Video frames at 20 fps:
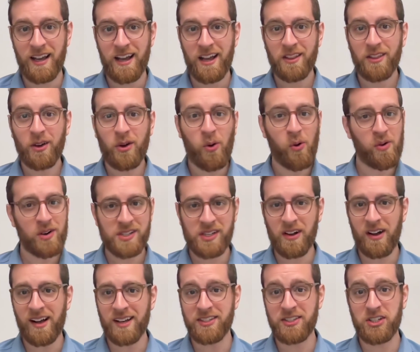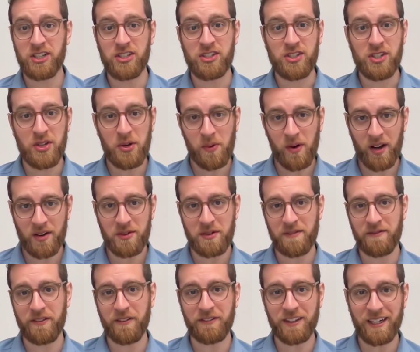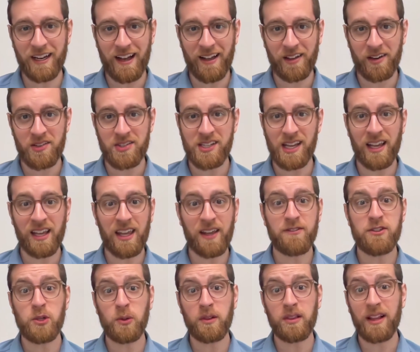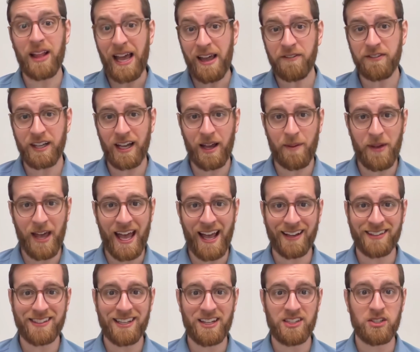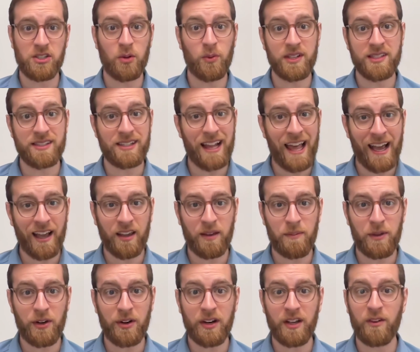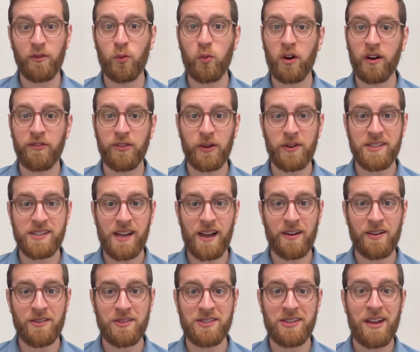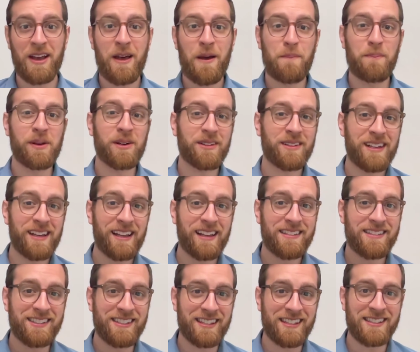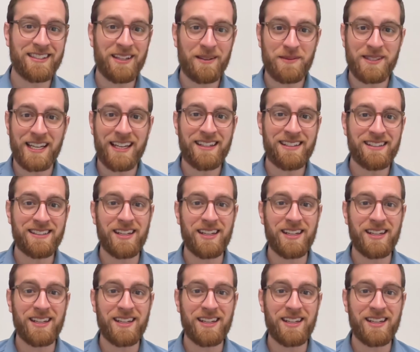The course costs just two hundred fifty dollars and gives you lifetime access to a Slack community of workflow designers building systems in